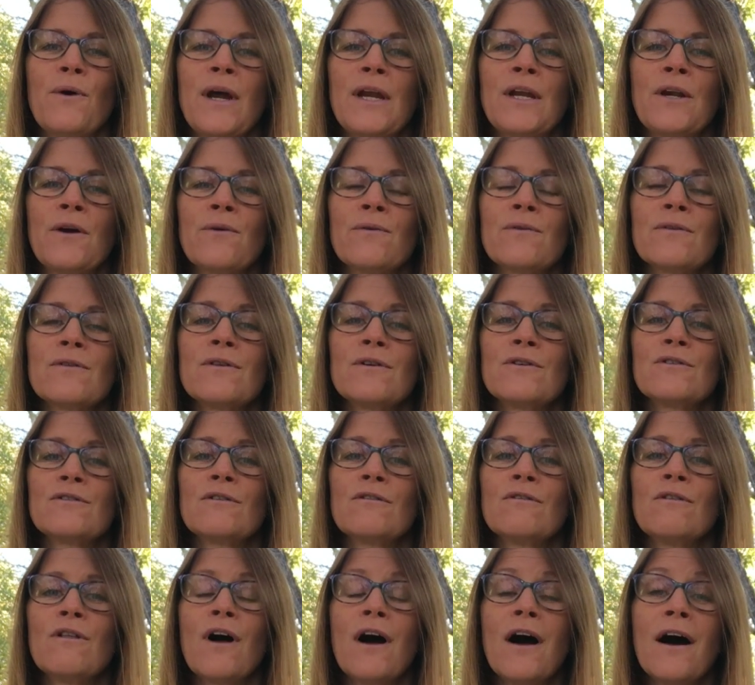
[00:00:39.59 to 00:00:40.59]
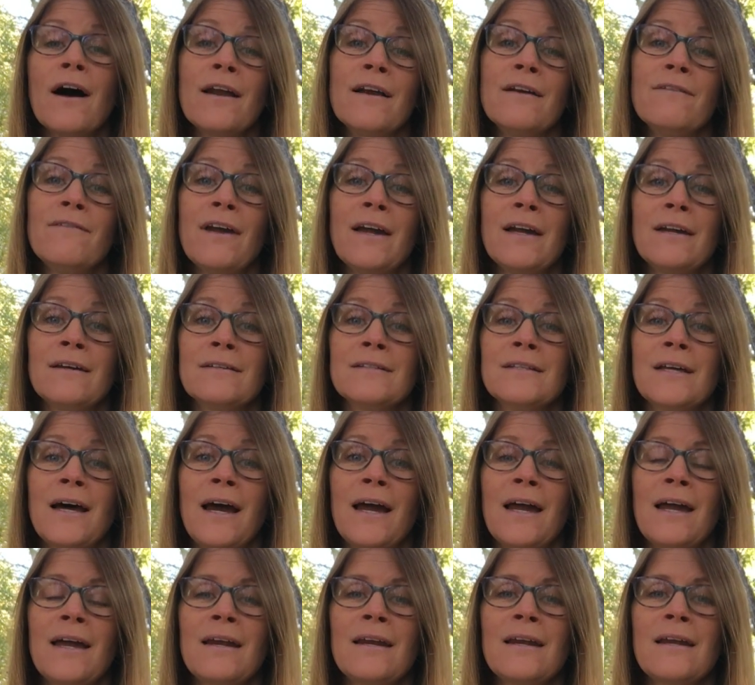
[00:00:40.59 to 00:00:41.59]
I know that there's a lot of
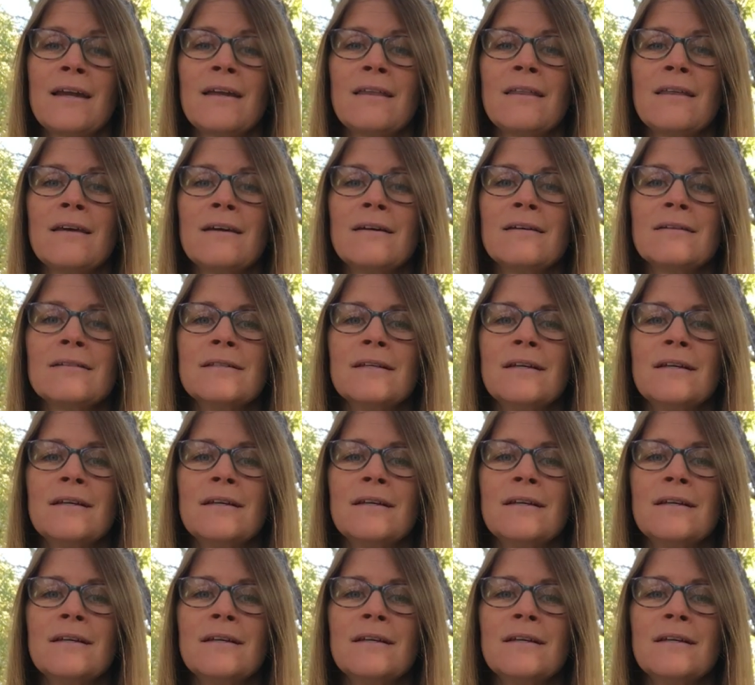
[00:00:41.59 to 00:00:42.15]
anxiety that is